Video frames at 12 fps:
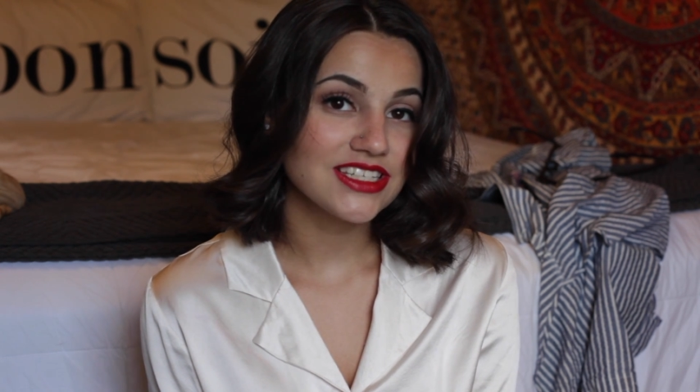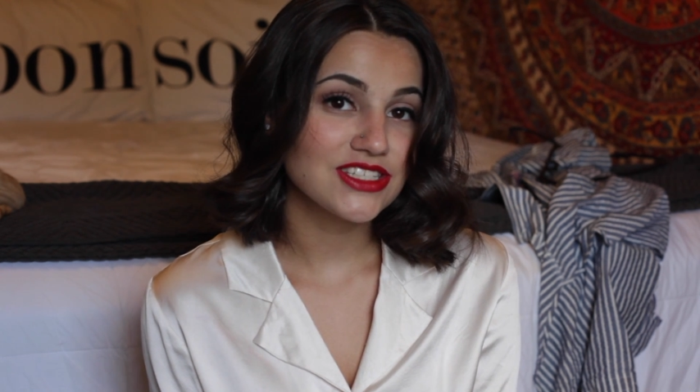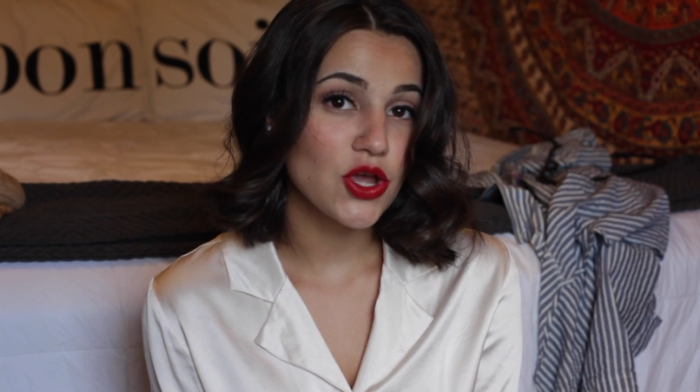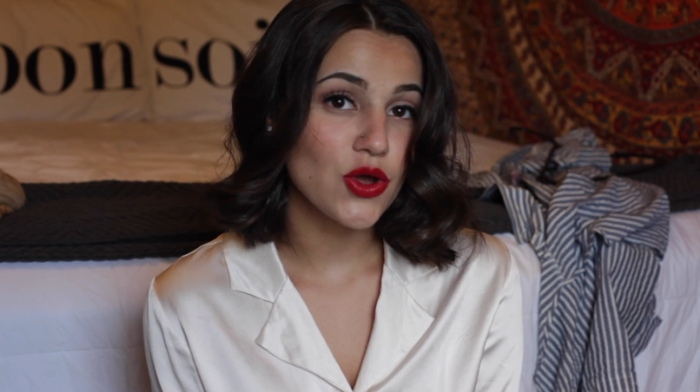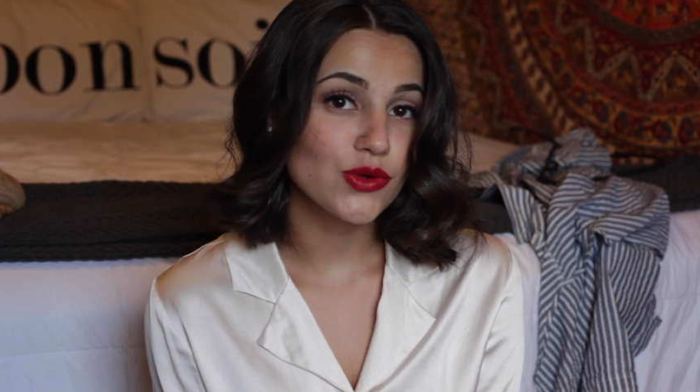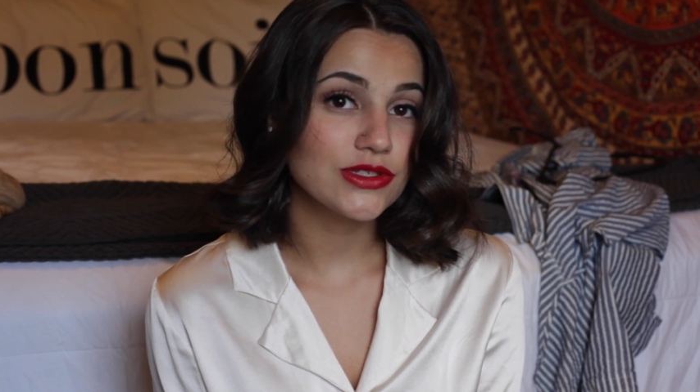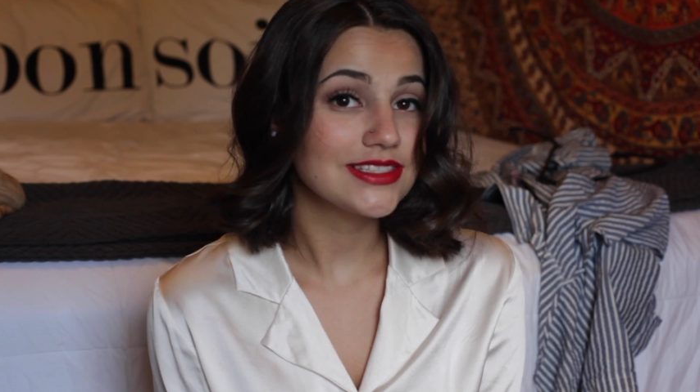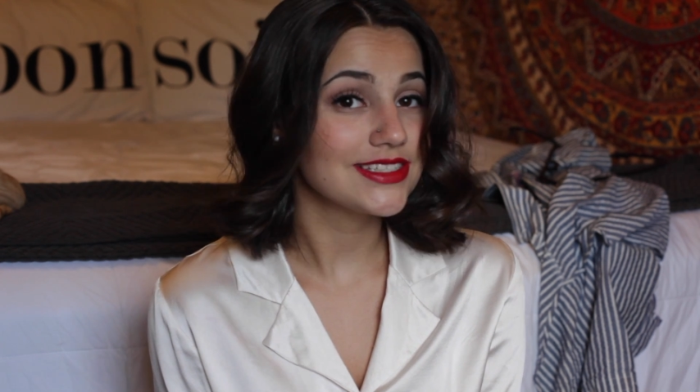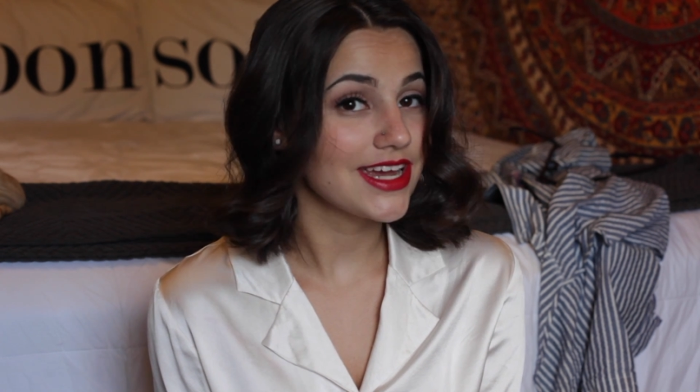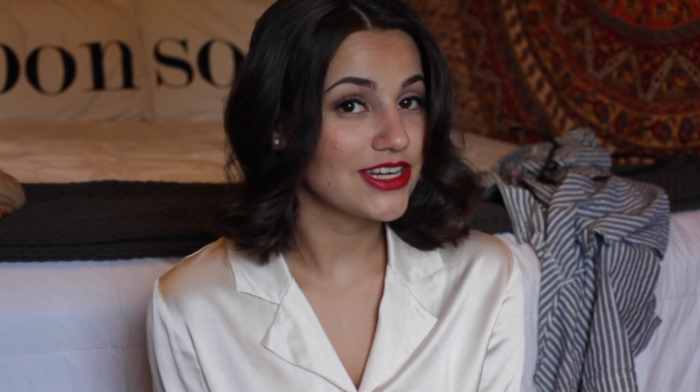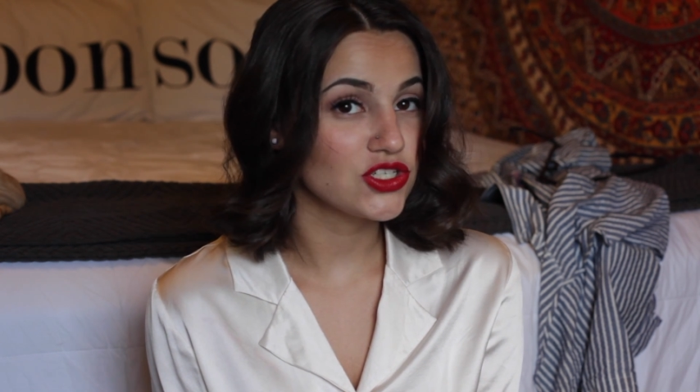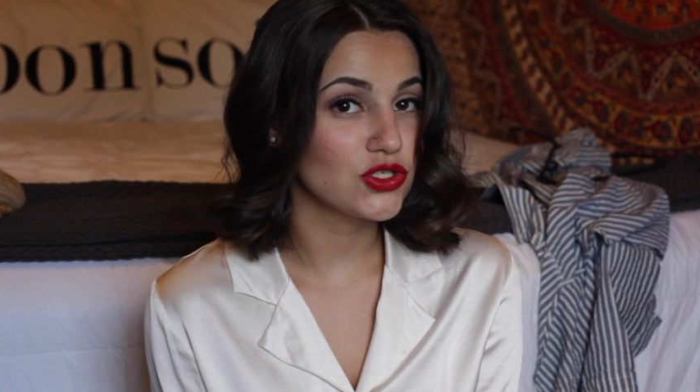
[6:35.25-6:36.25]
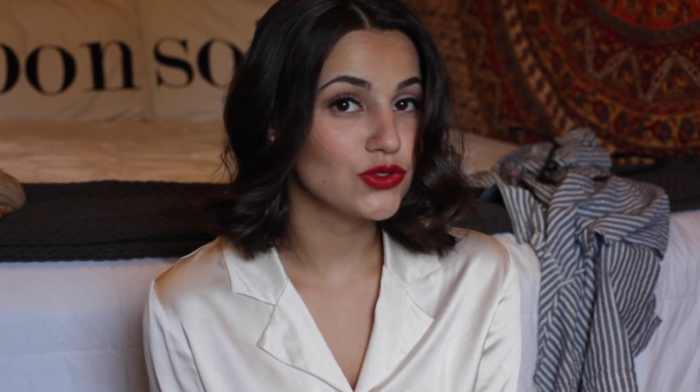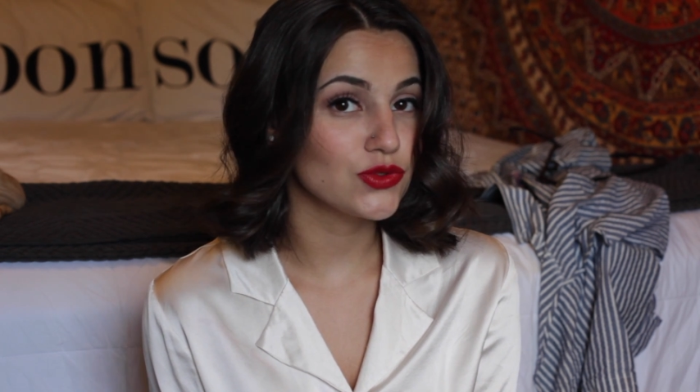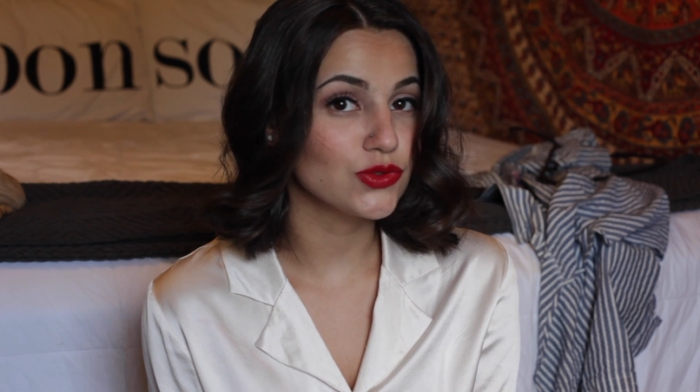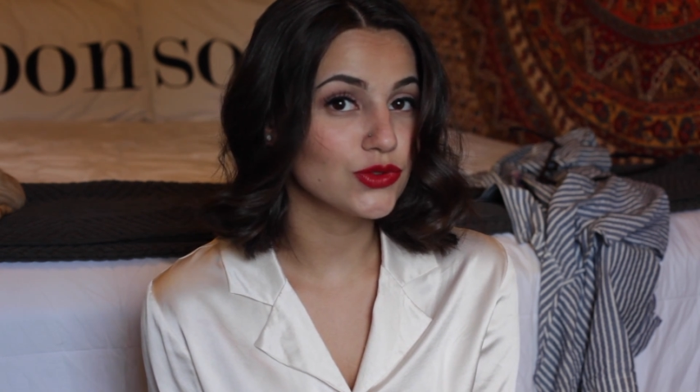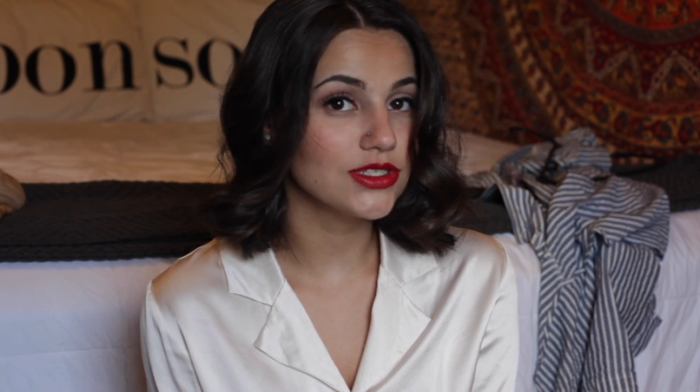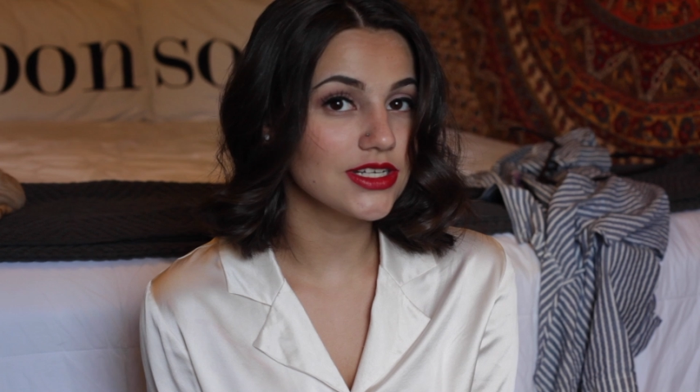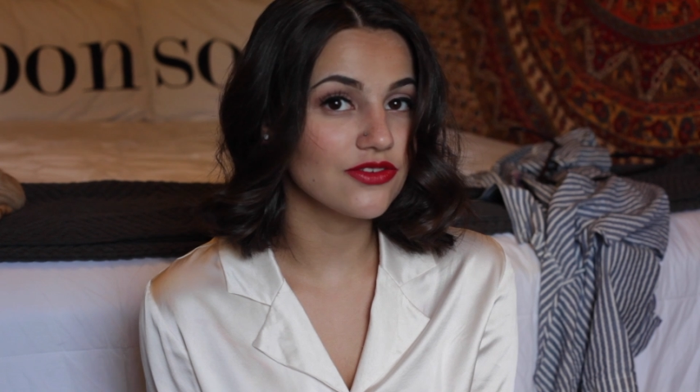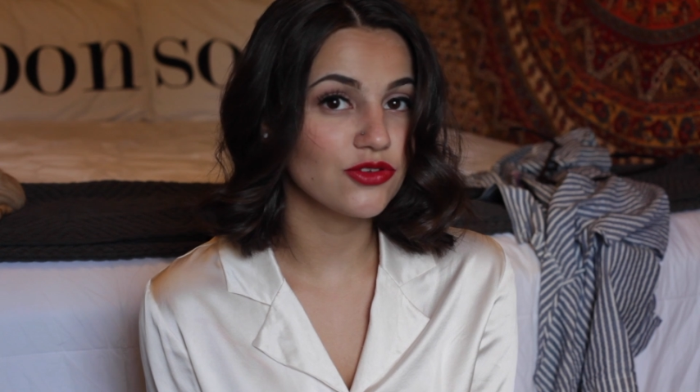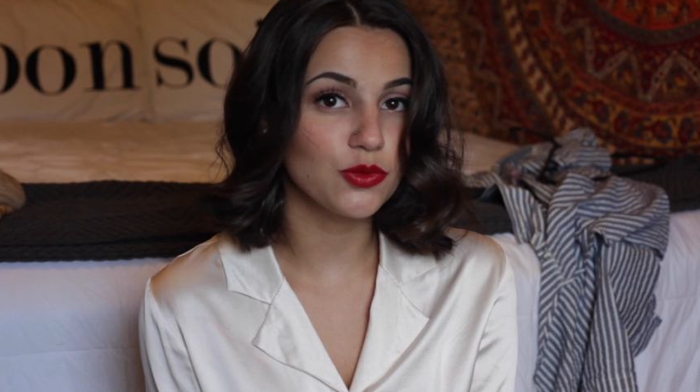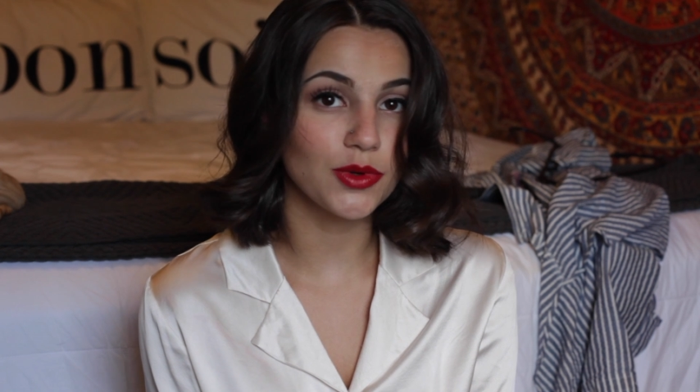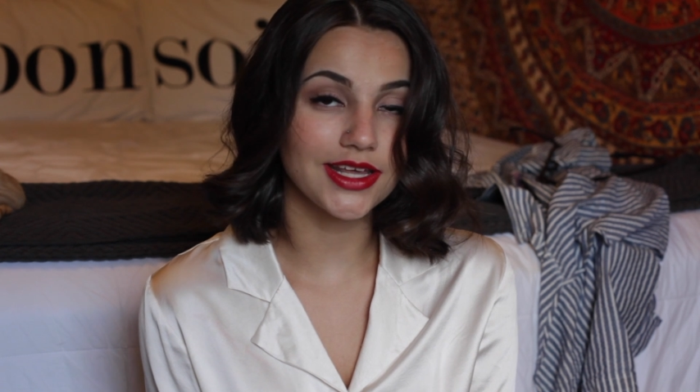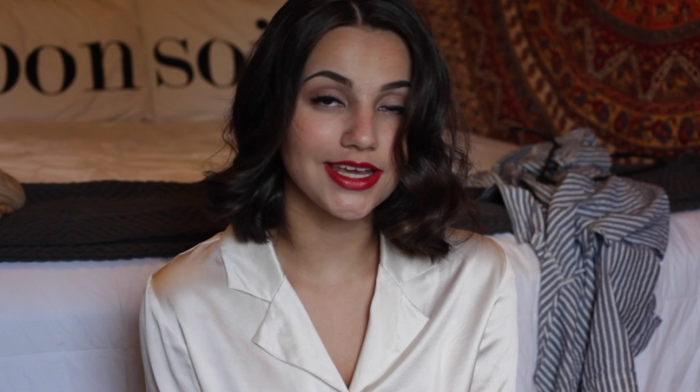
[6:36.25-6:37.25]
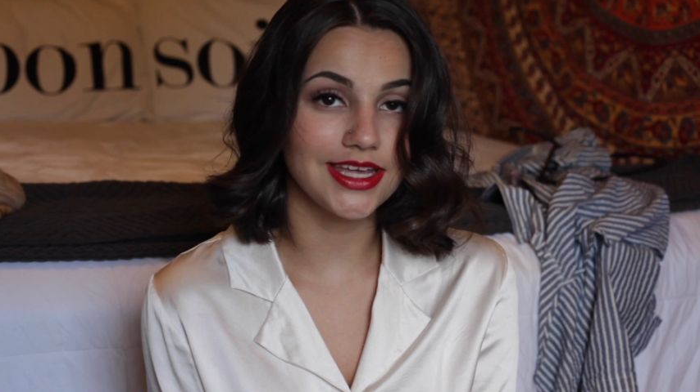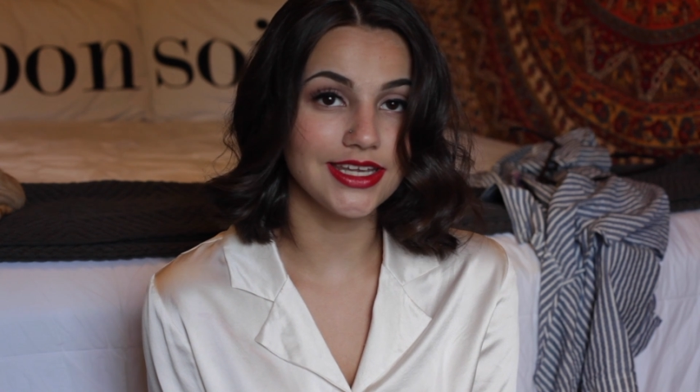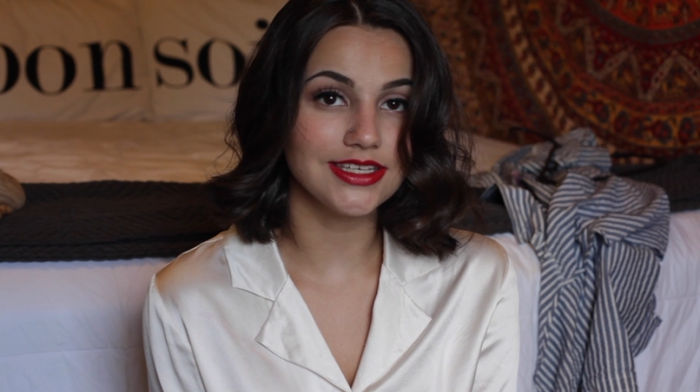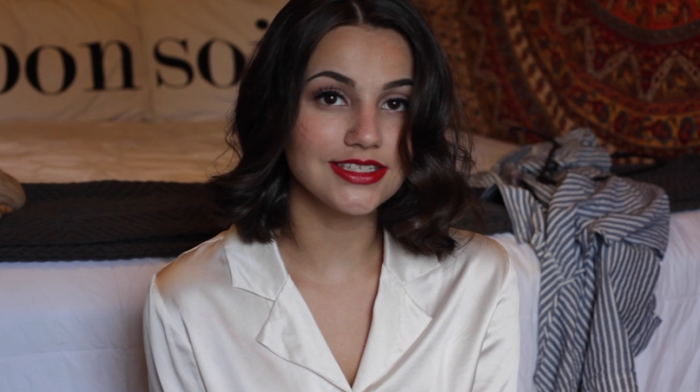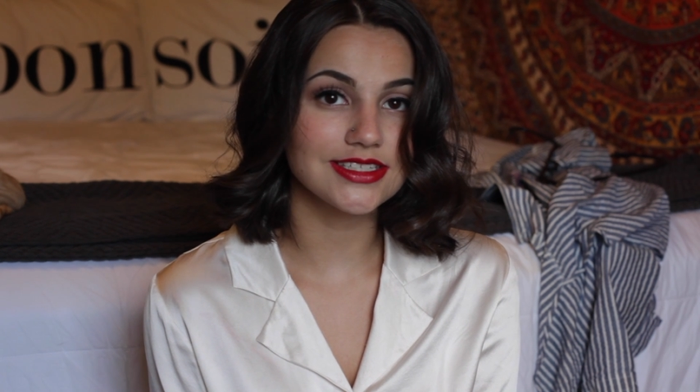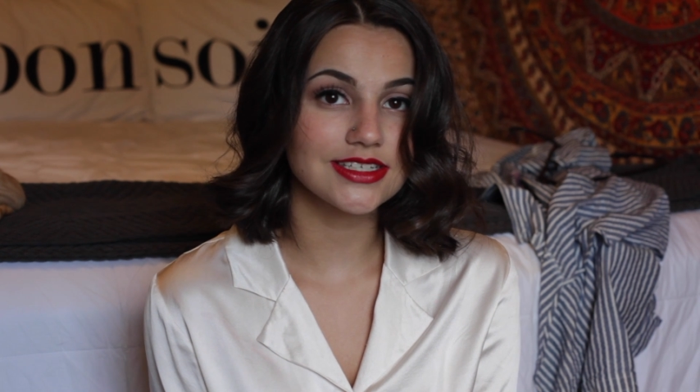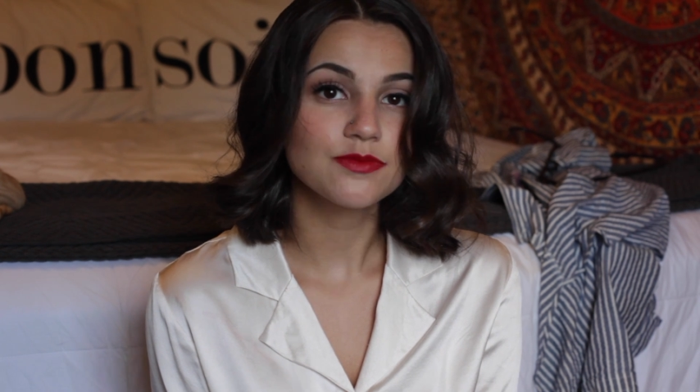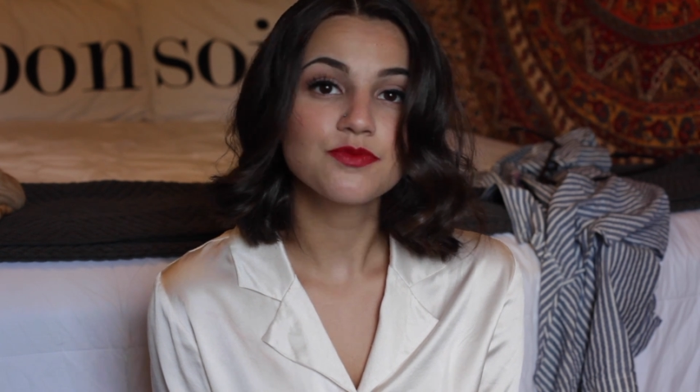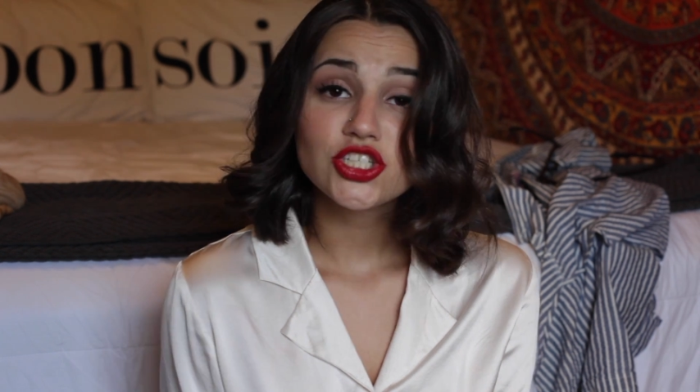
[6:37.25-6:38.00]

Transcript: so stay tuned if you want a hint.